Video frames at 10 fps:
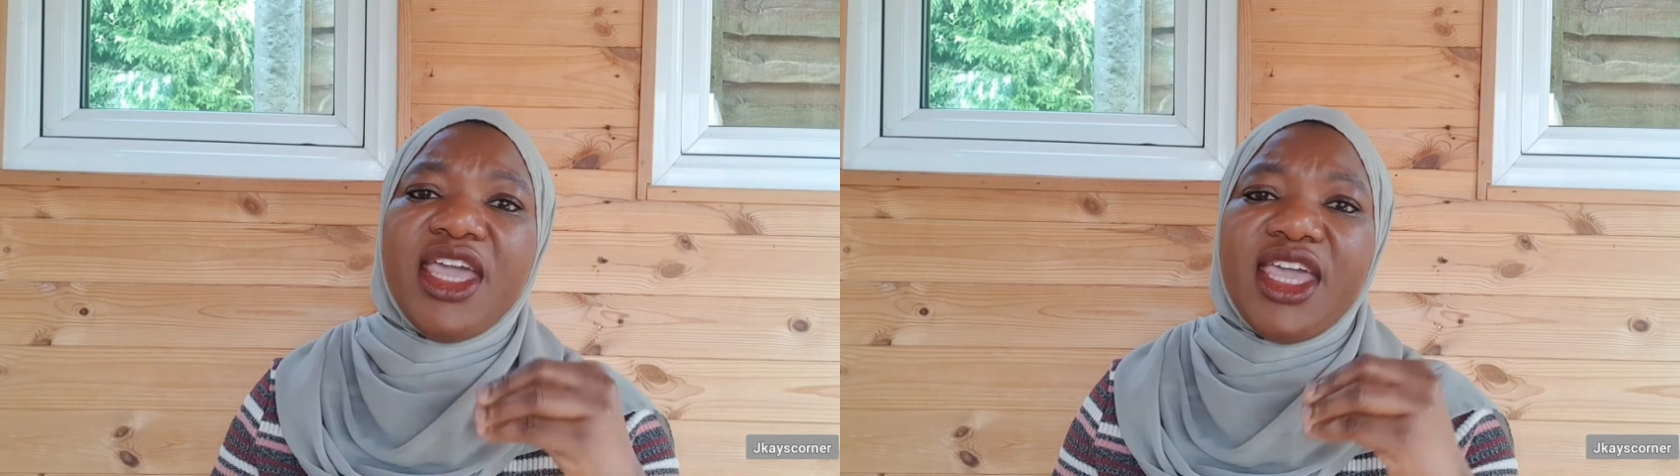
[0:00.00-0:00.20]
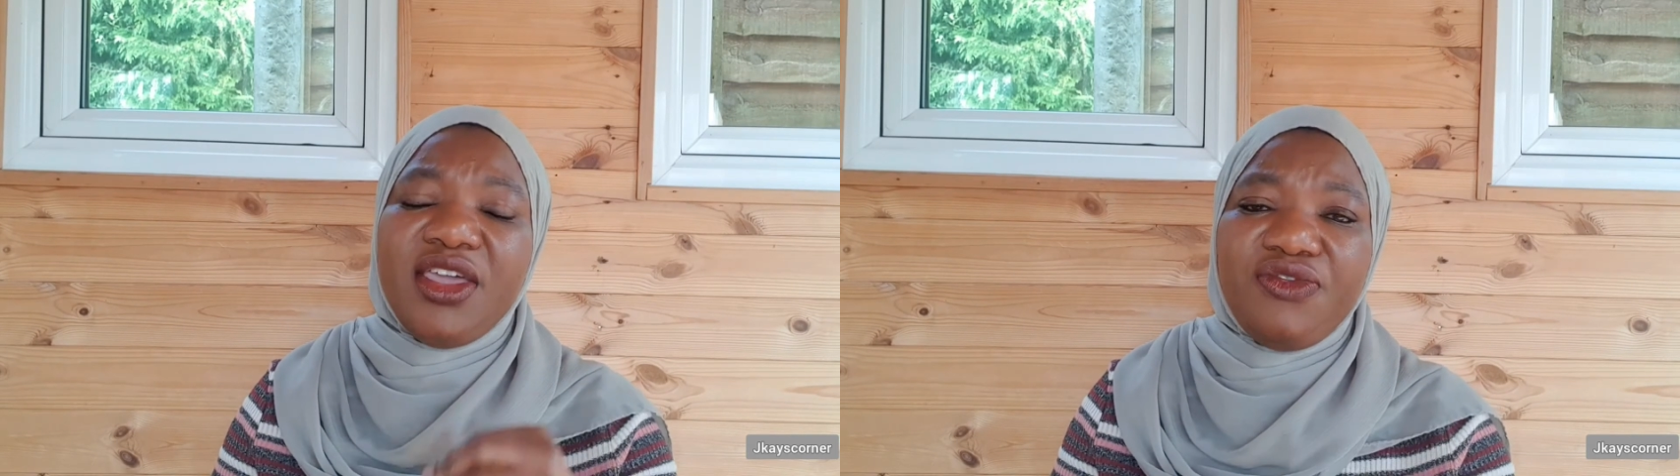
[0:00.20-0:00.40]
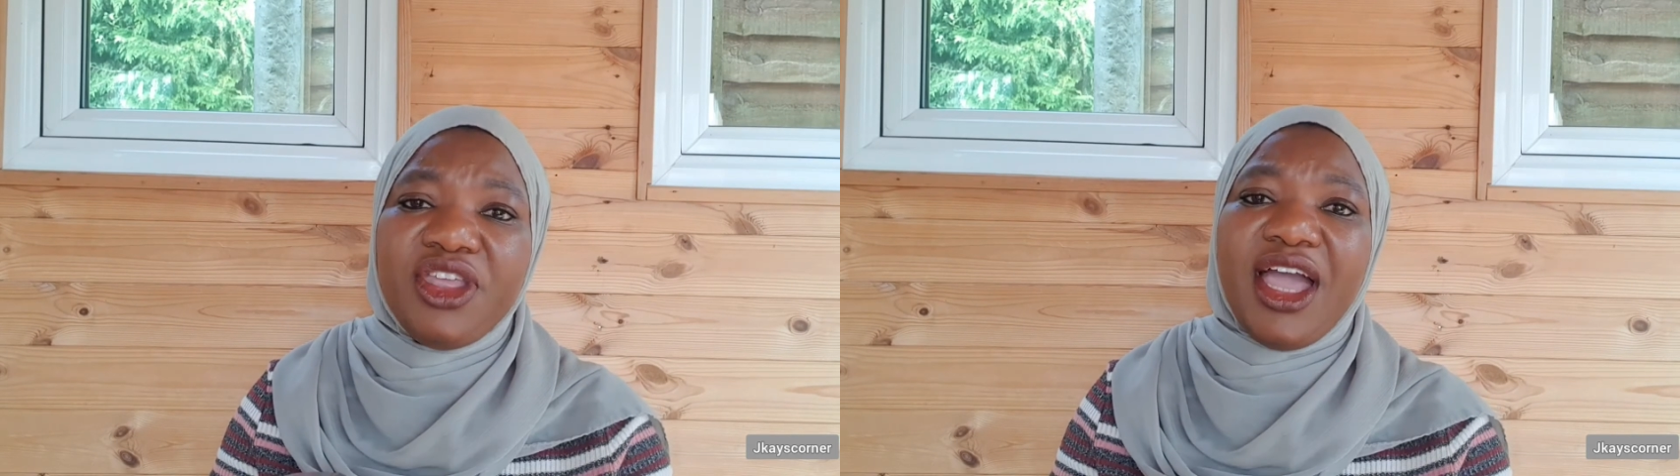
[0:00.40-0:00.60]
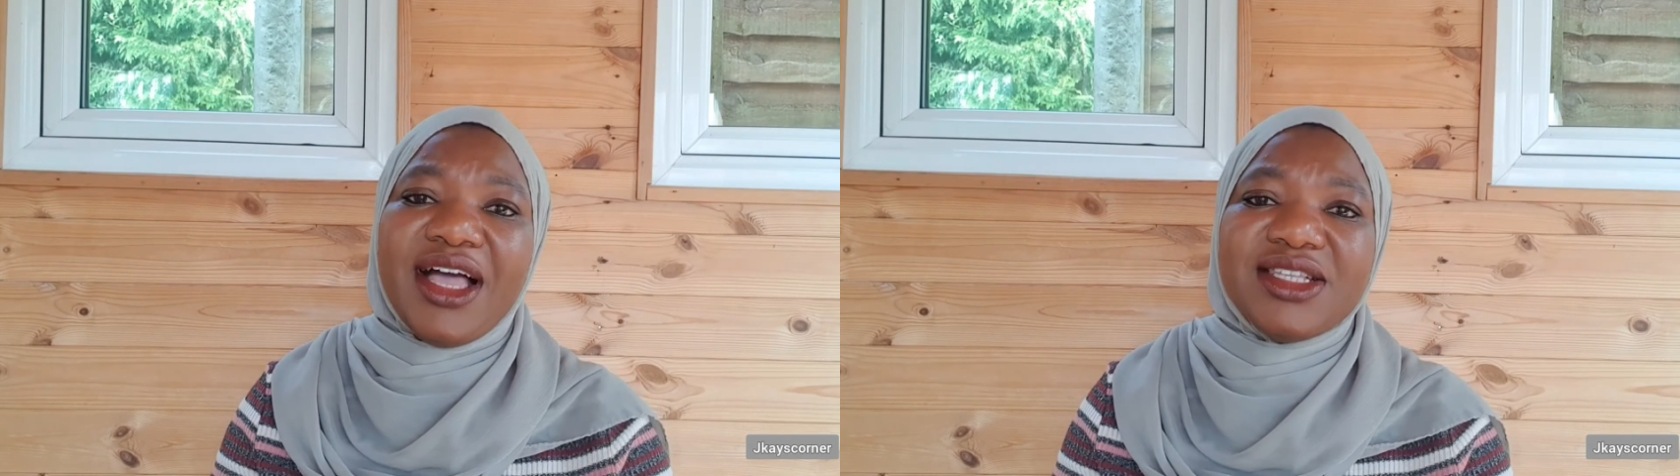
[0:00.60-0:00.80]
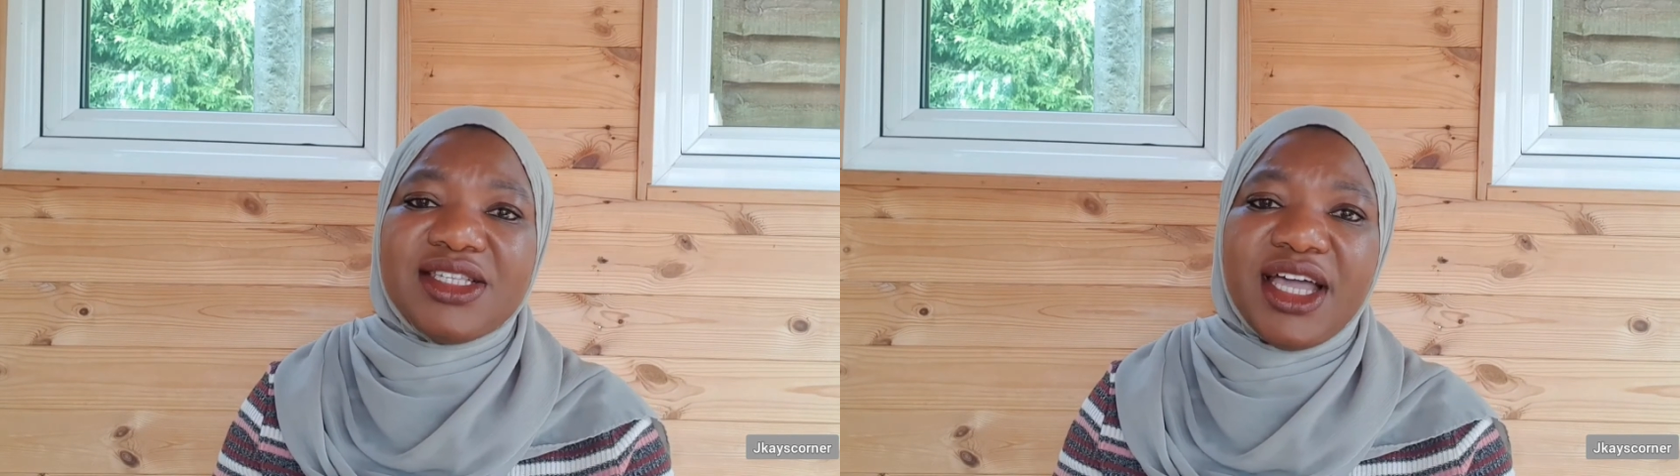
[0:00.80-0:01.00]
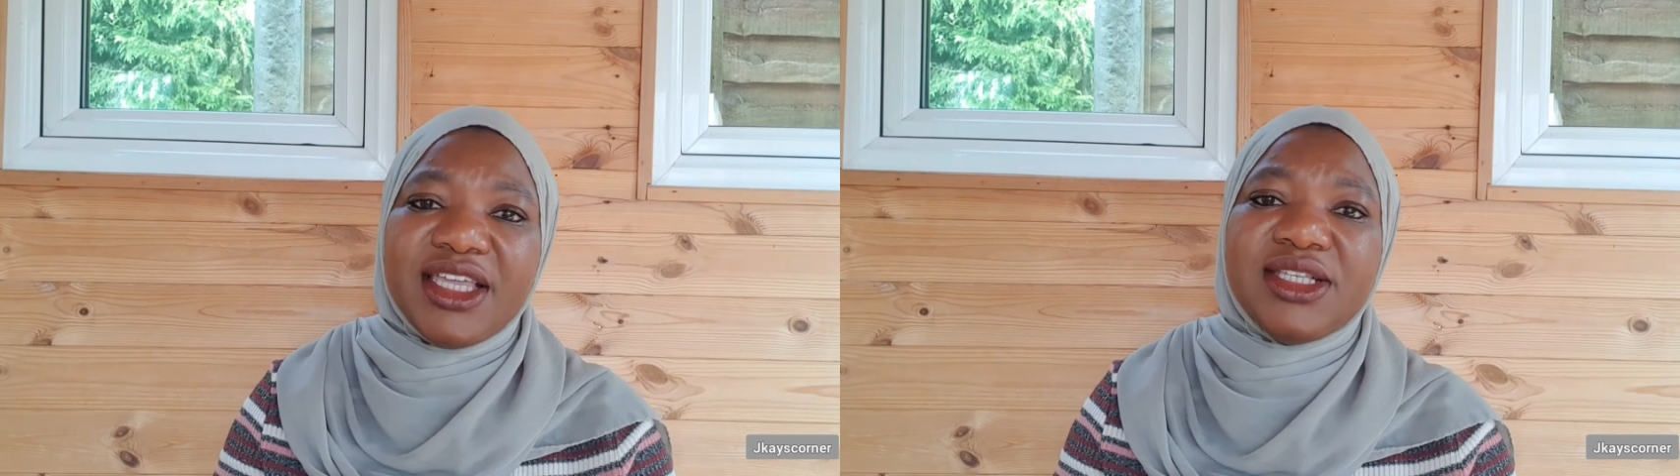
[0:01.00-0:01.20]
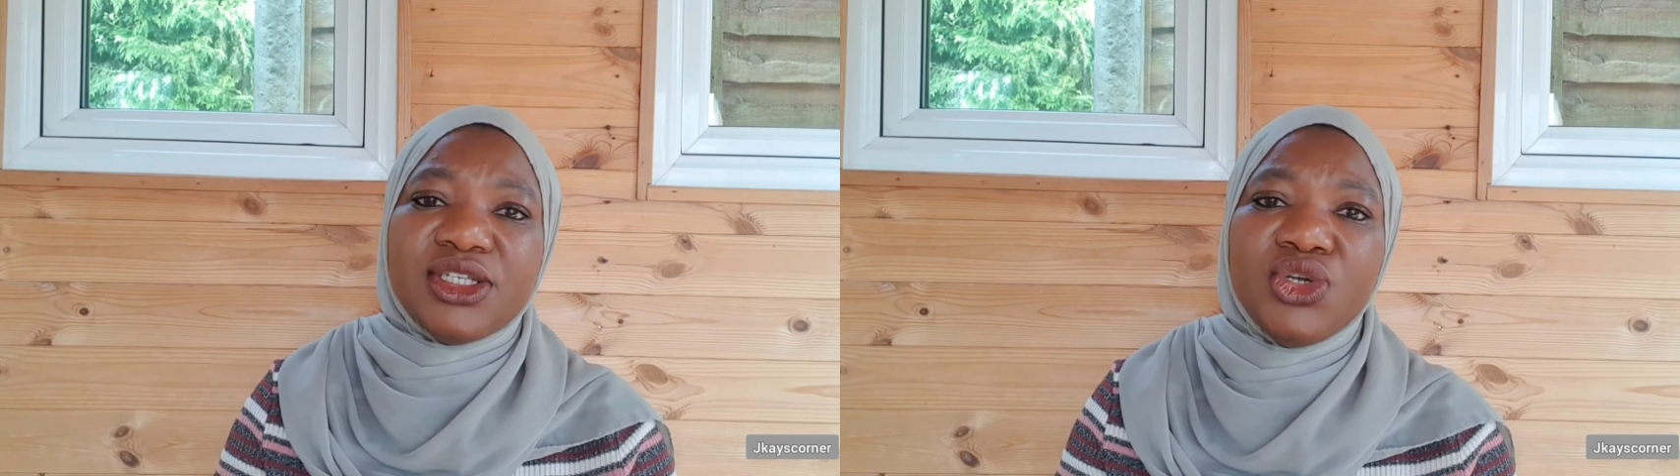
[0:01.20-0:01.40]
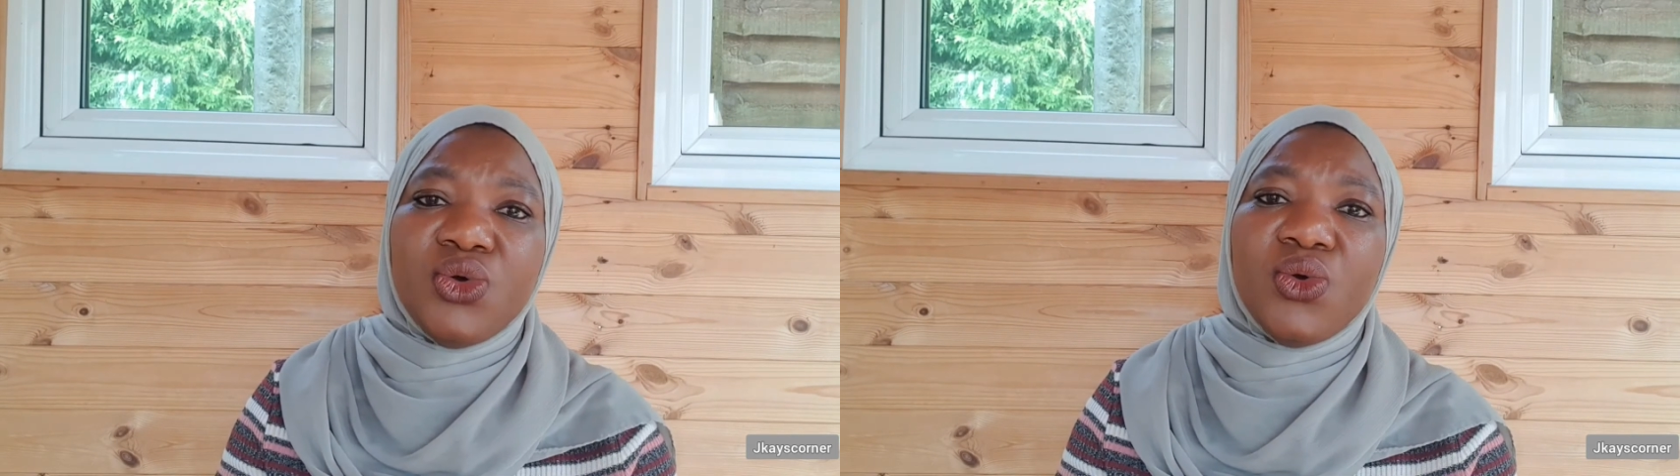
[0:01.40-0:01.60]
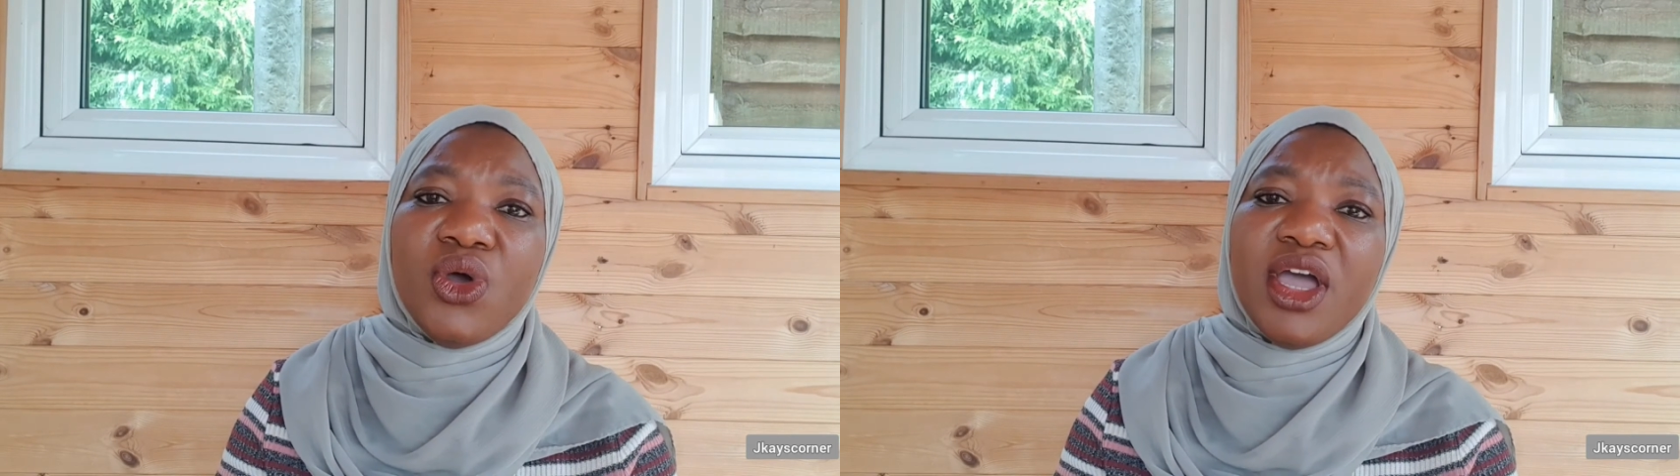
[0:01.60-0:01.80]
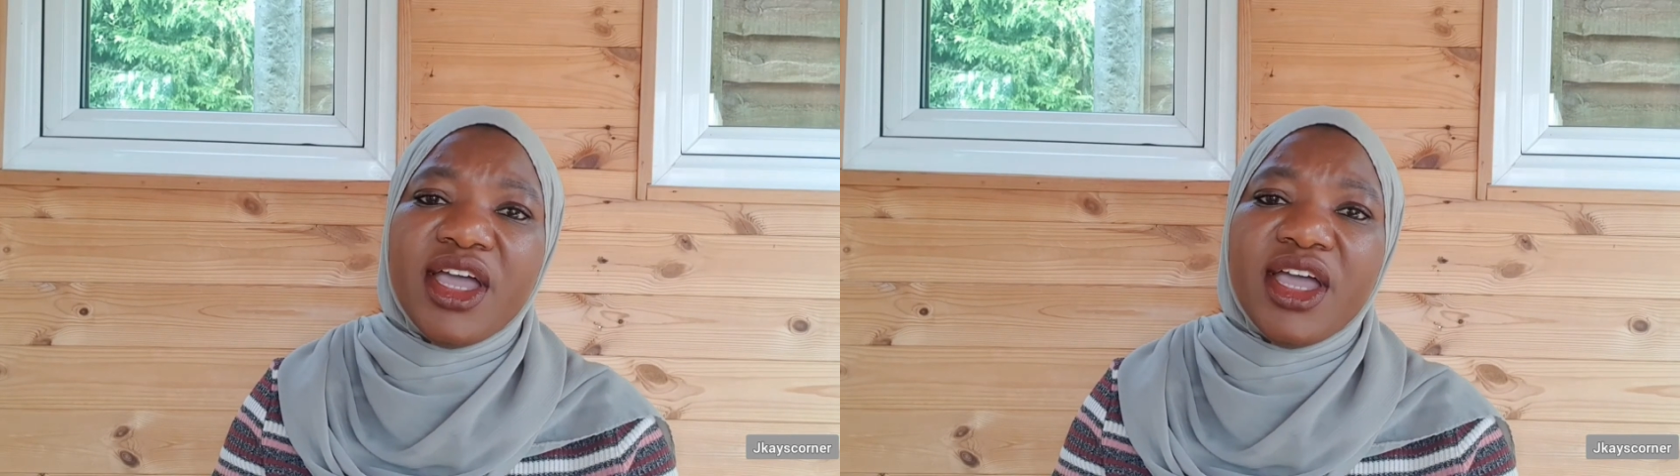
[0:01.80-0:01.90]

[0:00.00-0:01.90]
If the answer is no,